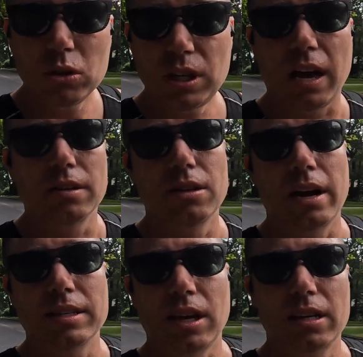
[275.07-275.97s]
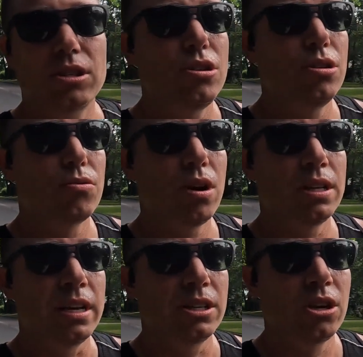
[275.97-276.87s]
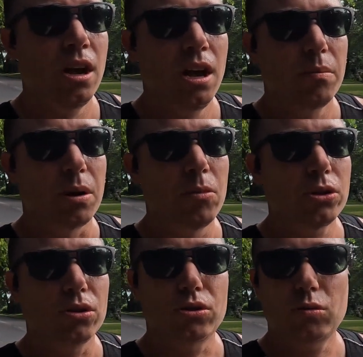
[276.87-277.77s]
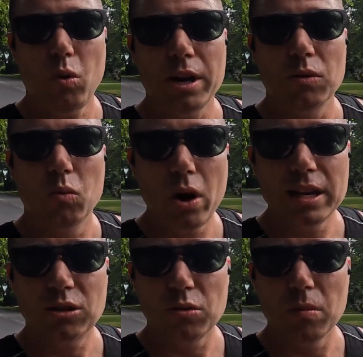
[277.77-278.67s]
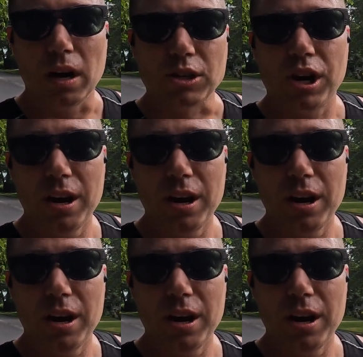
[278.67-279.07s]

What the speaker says: will tell, you know, as I continue to run in this, but I'm also sweating way too much